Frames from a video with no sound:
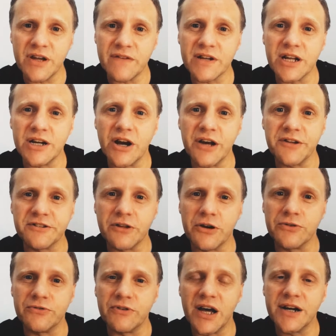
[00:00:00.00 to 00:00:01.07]
having a nice
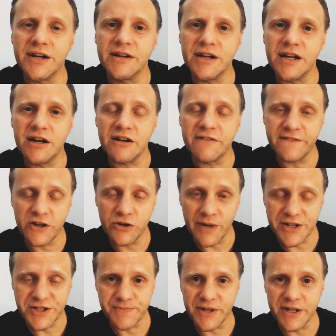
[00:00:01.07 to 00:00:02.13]
long run and I feel
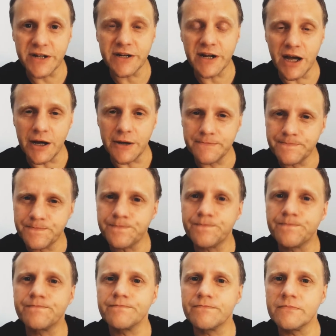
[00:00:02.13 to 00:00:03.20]
much better now.
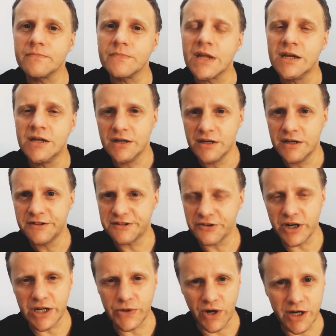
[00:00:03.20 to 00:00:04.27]
So,
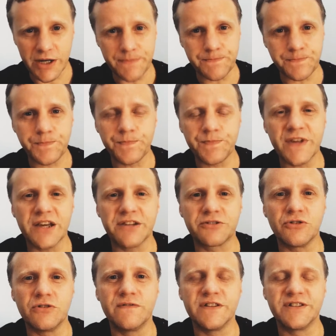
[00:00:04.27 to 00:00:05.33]
anyway, that's
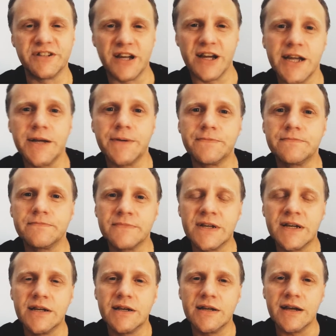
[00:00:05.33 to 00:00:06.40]
all for today.
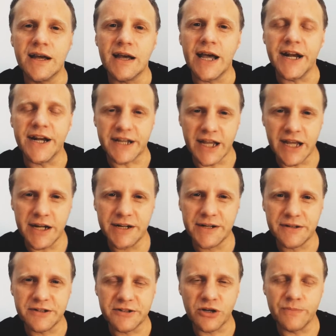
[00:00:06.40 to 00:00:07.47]
And again,
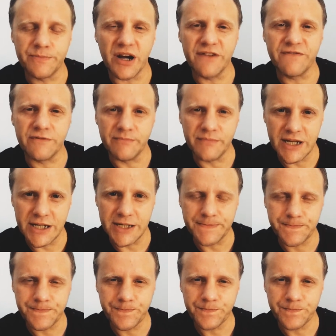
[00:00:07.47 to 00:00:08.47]
it's goodbye from me